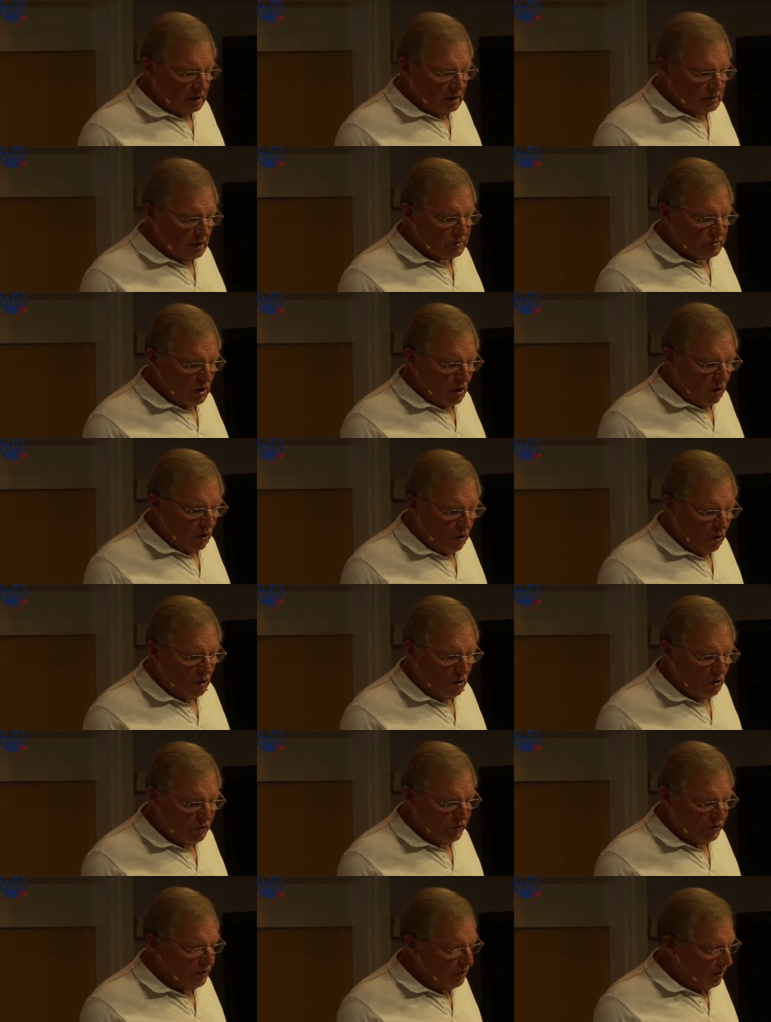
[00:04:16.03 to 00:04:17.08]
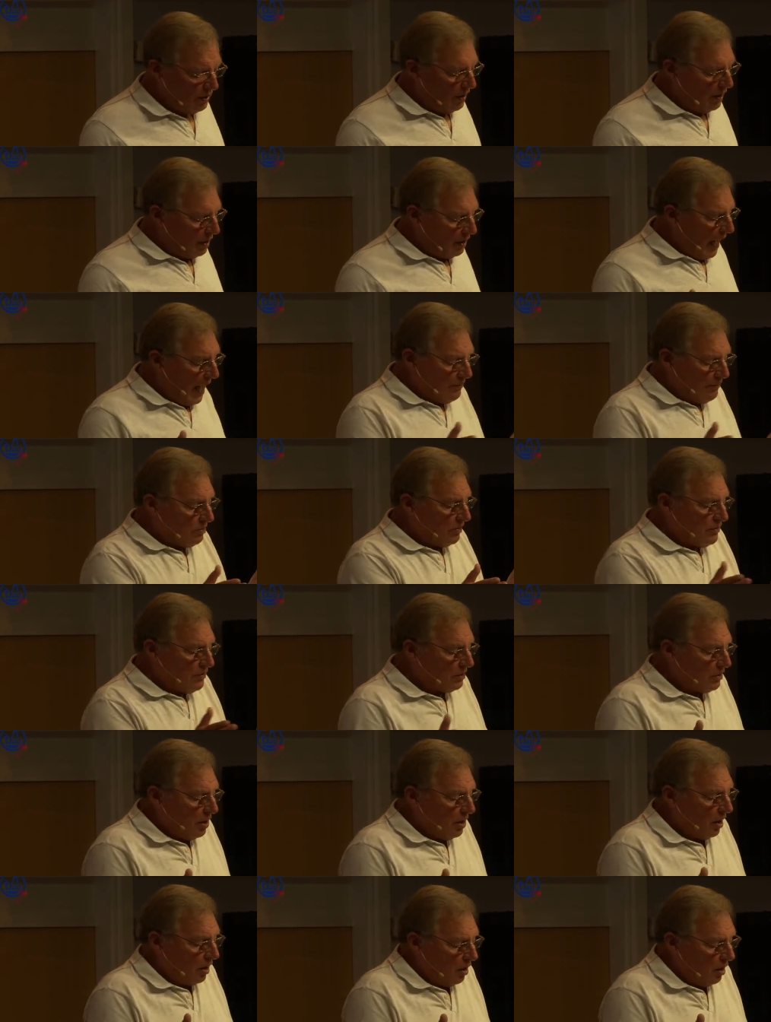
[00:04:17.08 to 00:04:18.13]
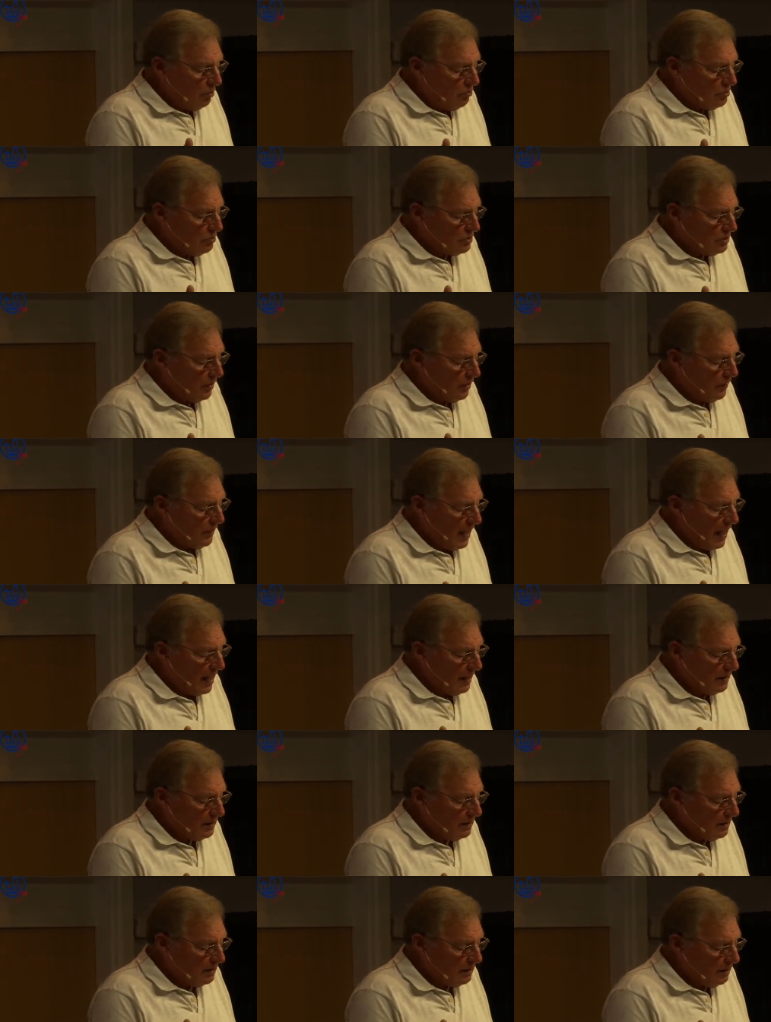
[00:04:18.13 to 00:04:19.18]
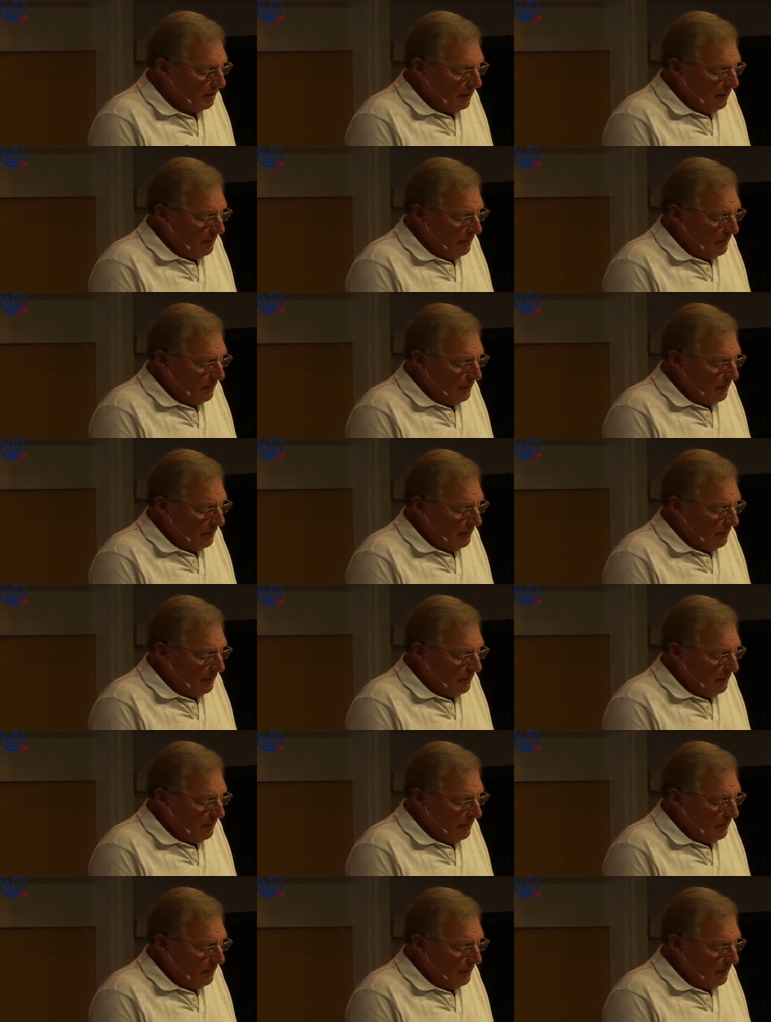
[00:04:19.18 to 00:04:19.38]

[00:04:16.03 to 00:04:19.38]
that the author came to the conclusion at the end